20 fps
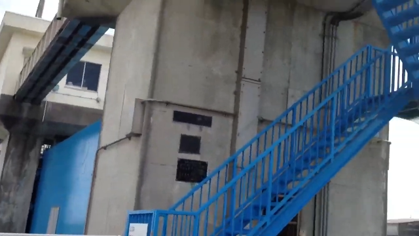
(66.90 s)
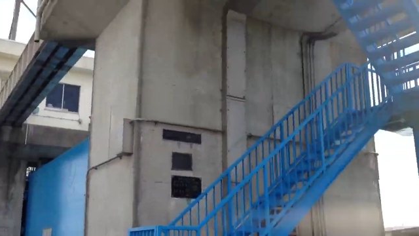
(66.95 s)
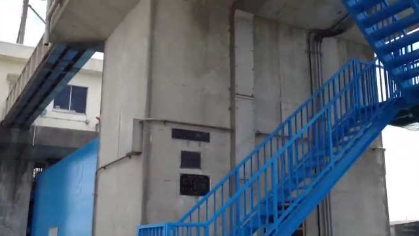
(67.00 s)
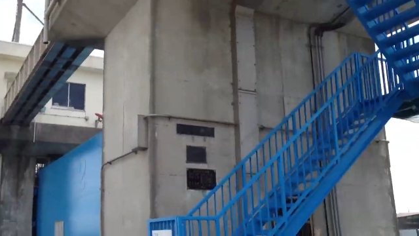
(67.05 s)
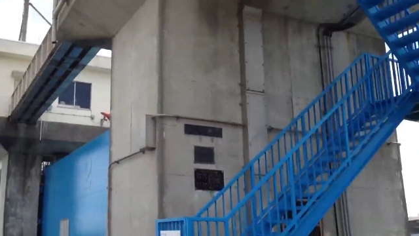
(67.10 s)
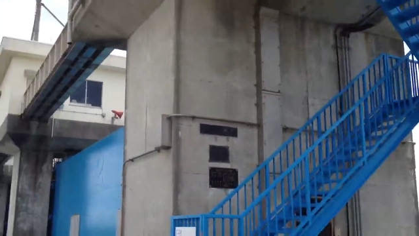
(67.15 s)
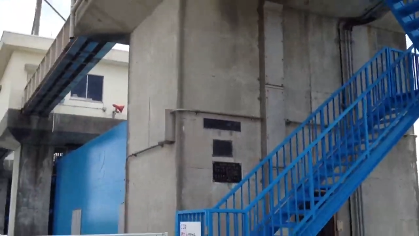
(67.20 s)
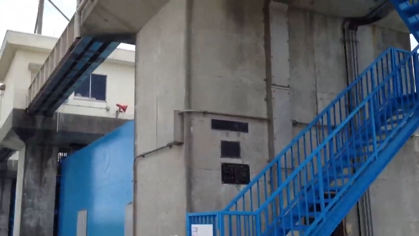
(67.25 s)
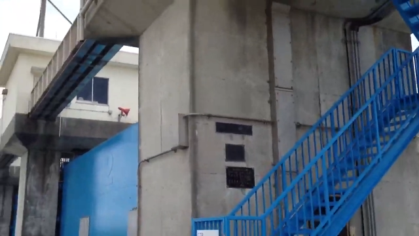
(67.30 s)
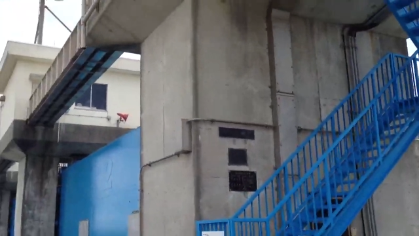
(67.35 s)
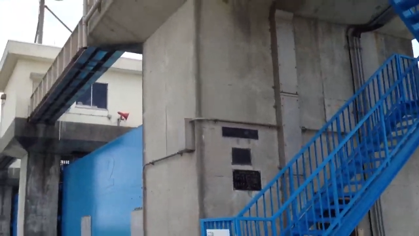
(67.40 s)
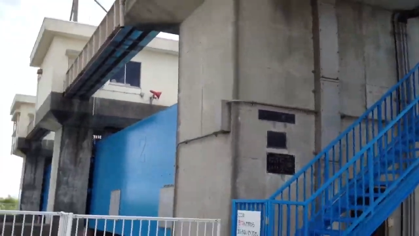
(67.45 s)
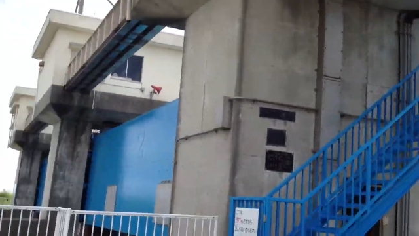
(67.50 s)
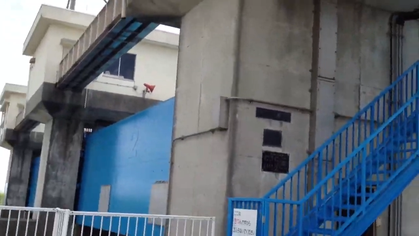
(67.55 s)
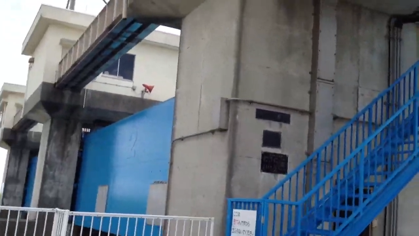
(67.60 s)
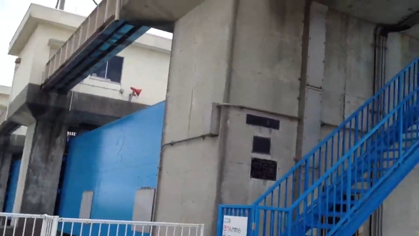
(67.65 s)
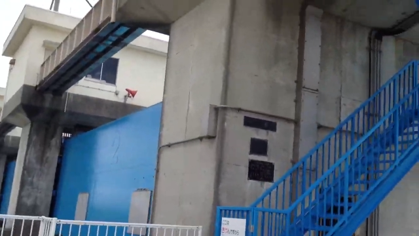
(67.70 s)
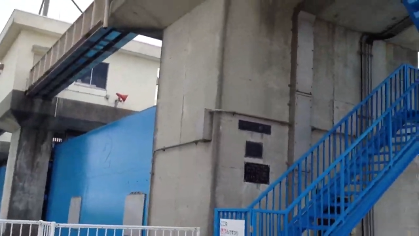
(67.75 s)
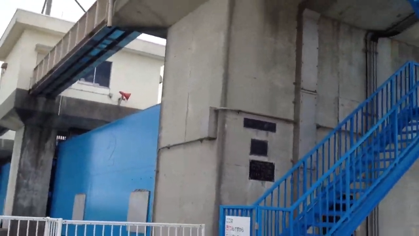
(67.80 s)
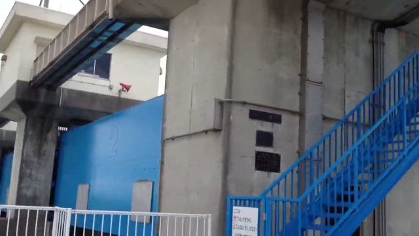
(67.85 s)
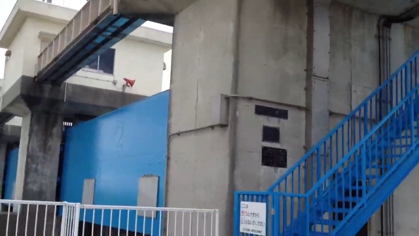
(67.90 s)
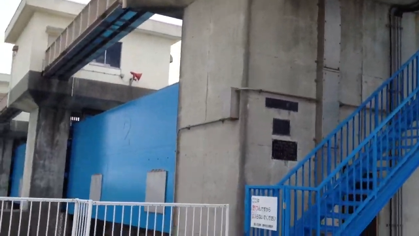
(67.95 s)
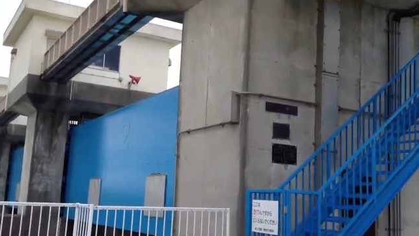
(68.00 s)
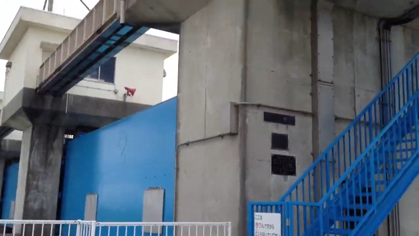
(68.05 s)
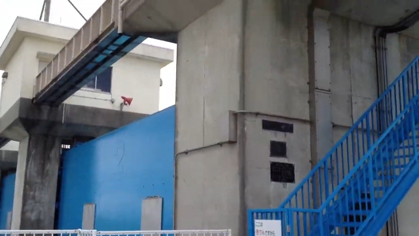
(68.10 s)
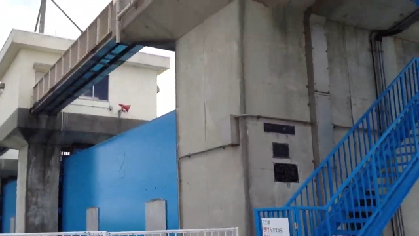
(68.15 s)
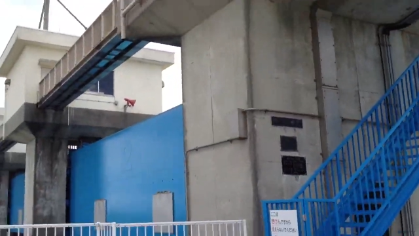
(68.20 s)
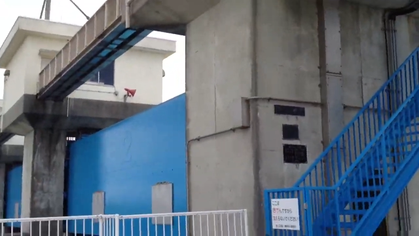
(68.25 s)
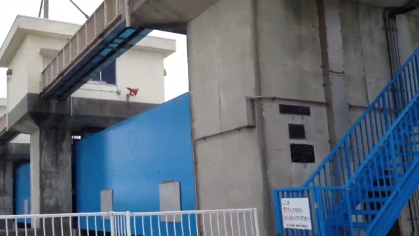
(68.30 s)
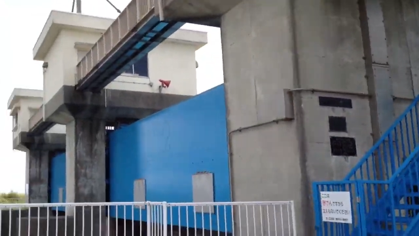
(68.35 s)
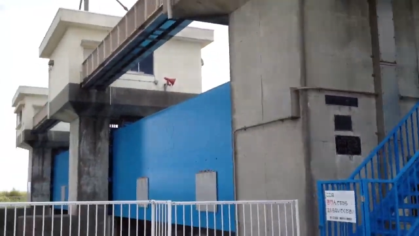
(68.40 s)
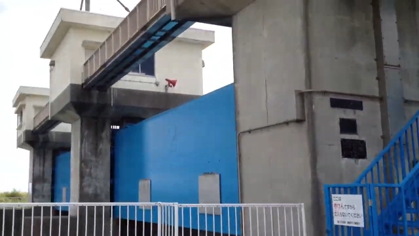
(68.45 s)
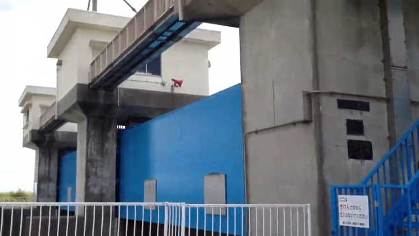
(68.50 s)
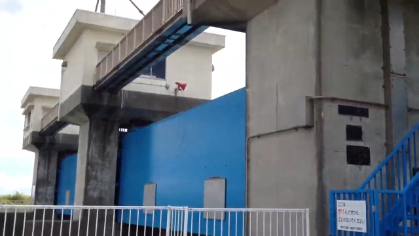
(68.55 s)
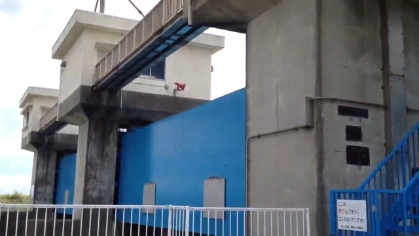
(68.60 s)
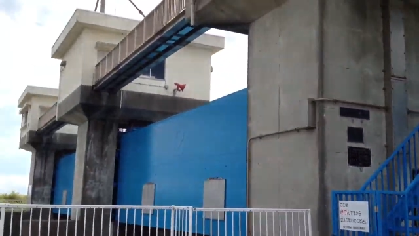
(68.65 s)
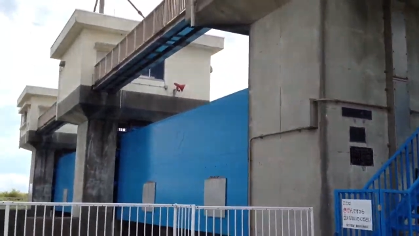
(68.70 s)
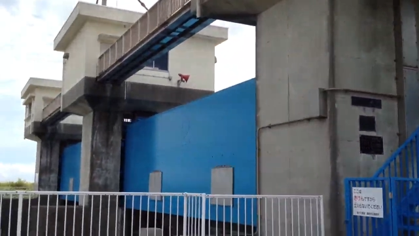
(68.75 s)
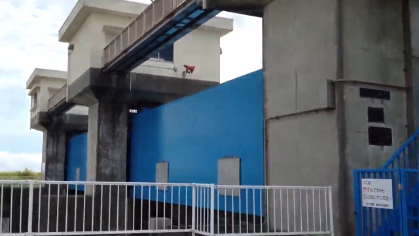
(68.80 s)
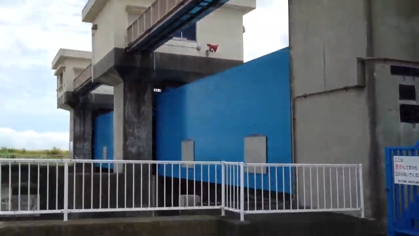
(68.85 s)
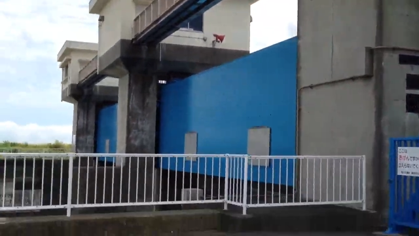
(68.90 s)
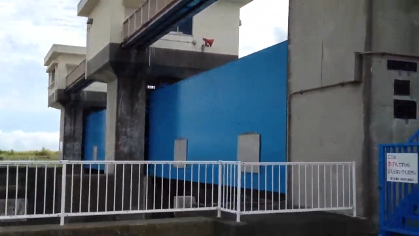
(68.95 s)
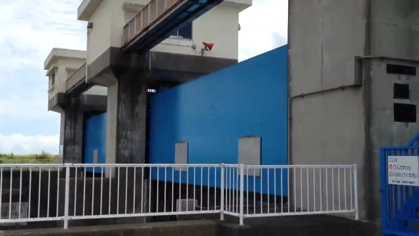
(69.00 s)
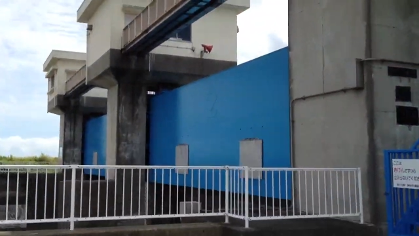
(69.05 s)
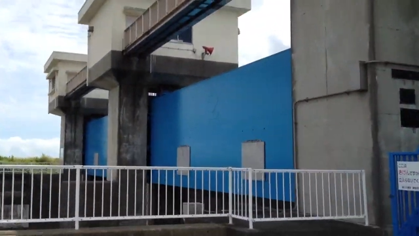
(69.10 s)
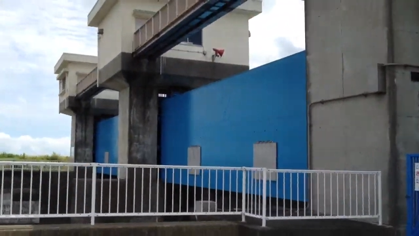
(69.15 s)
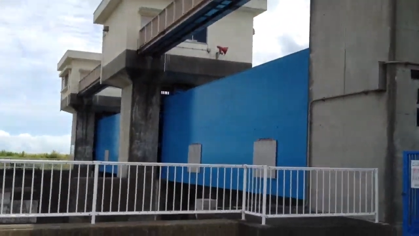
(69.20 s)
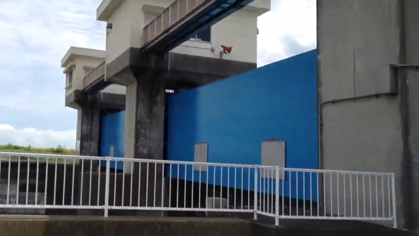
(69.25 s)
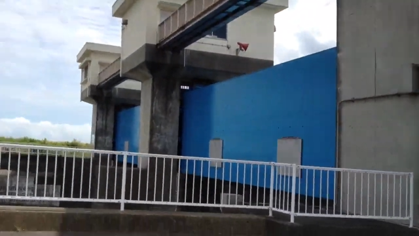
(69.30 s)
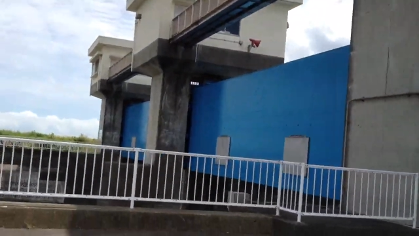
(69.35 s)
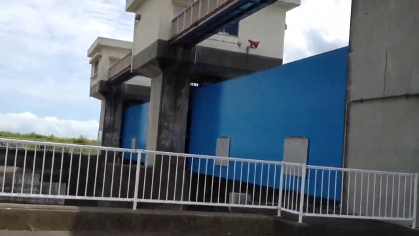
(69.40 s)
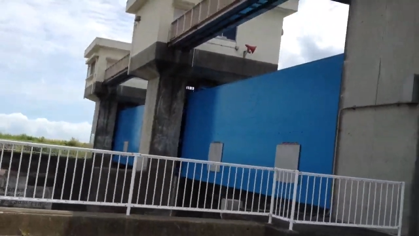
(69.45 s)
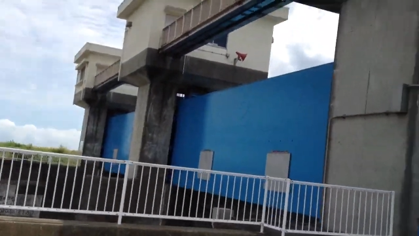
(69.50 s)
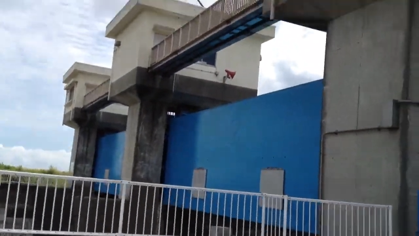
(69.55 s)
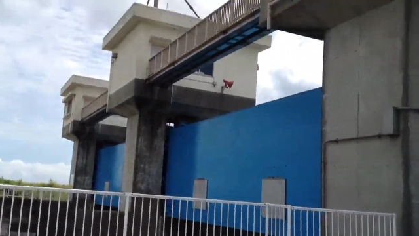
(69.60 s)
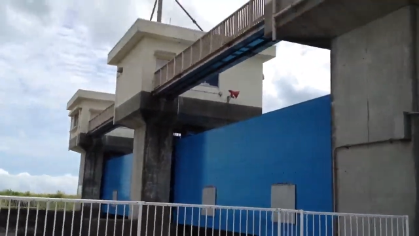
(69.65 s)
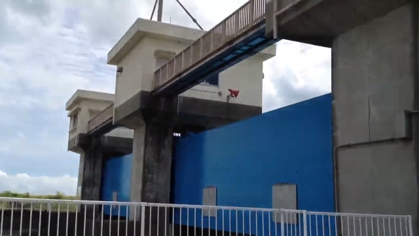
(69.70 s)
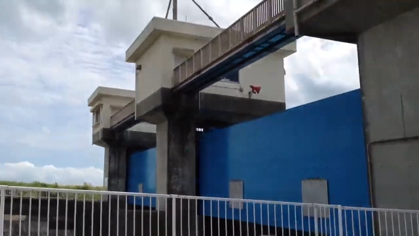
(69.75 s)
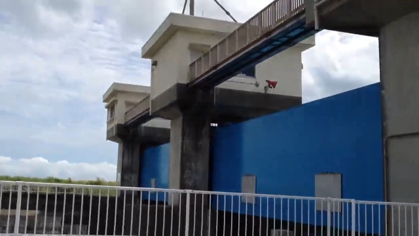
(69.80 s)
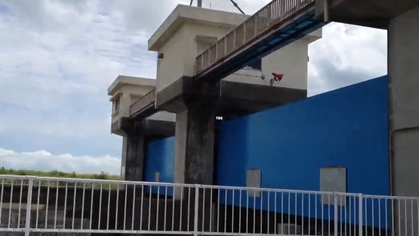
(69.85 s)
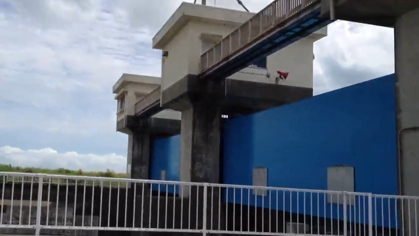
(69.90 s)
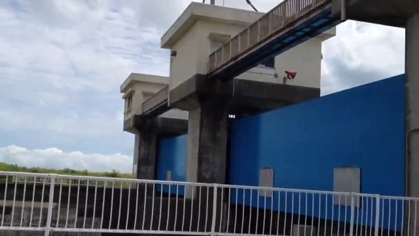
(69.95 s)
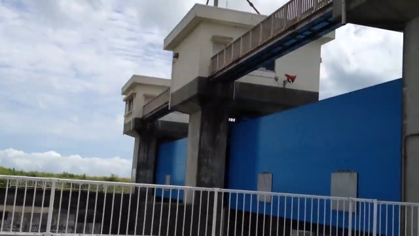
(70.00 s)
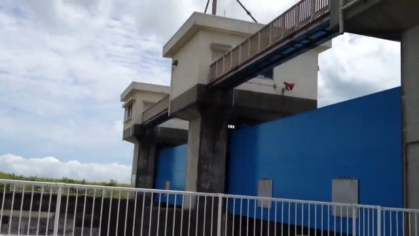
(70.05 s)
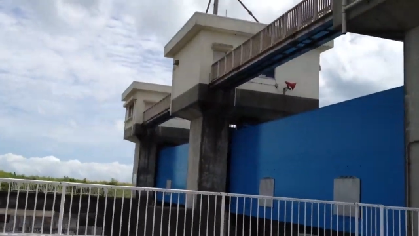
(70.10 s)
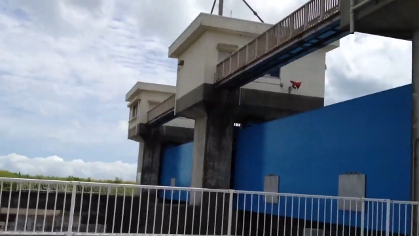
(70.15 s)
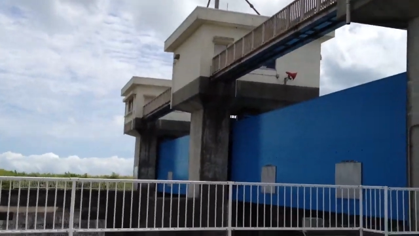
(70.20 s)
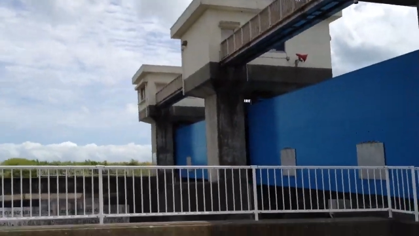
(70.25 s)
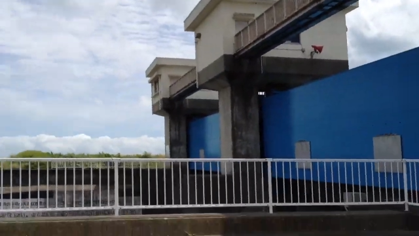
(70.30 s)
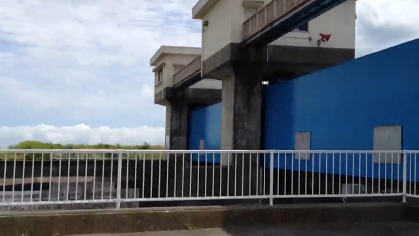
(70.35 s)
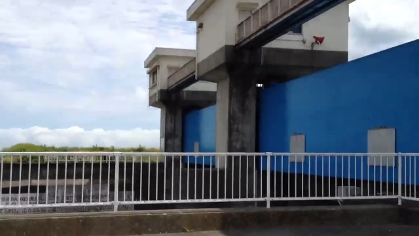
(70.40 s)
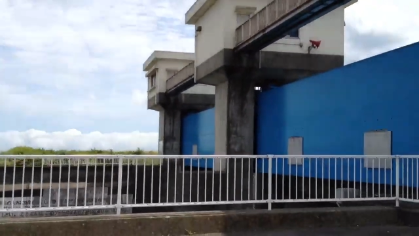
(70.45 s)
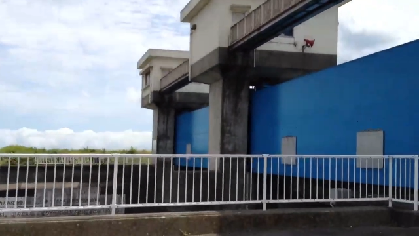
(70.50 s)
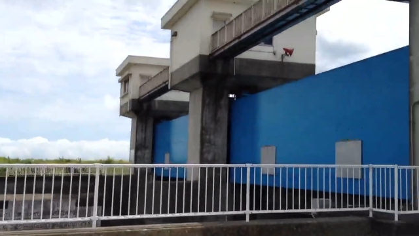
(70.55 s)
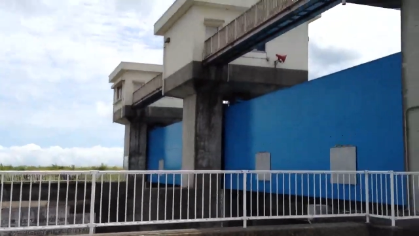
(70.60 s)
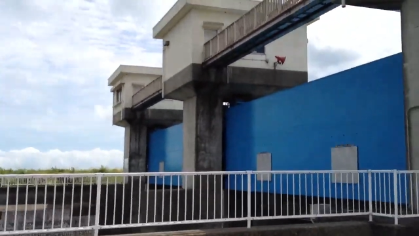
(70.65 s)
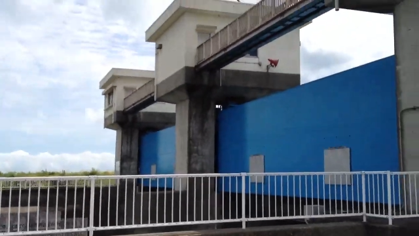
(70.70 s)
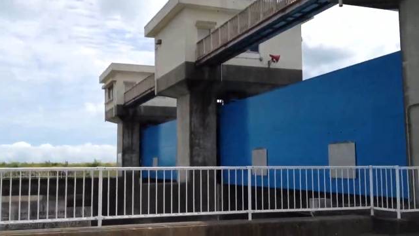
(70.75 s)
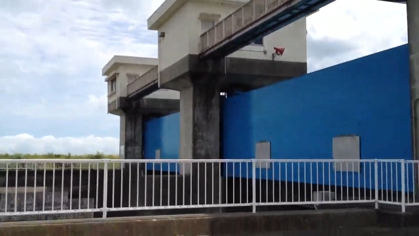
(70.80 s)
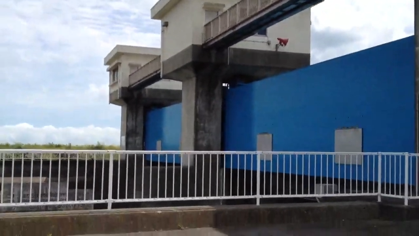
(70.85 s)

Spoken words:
[unreadable: no face in view]